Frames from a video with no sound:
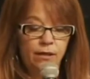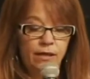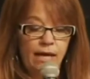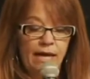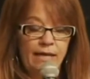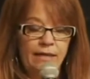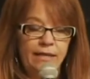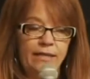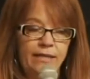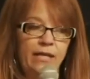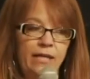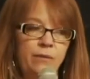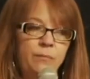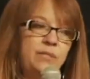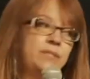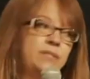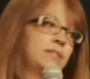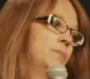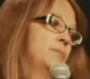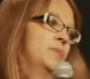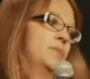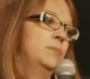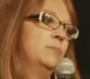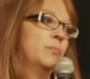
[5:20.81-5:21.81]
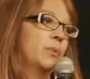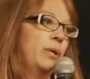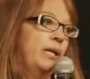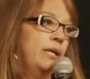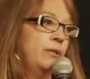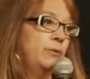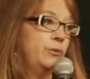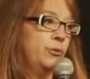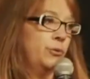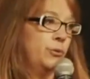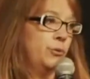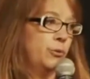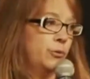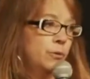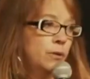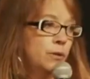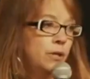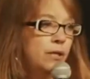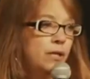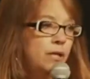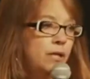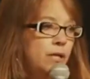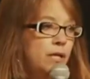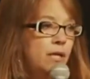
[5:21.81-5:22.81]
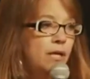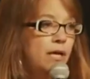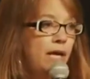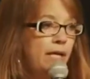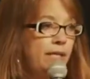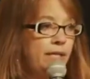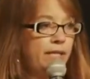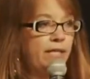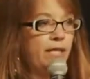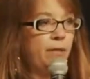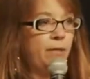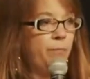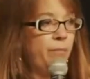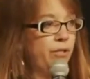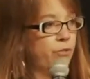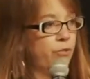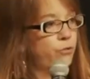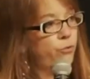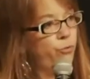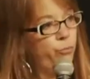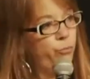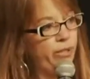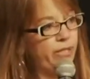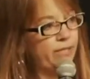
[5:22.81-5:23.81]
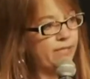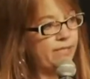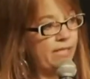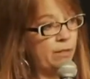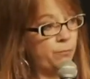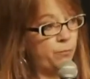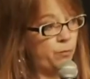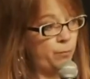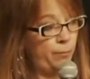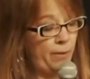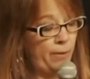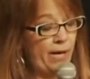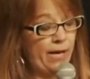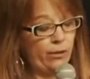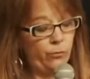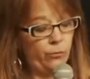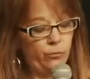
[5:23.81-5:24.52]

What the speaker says: And he gave me something brand new. And he gave me a 2-week sample pack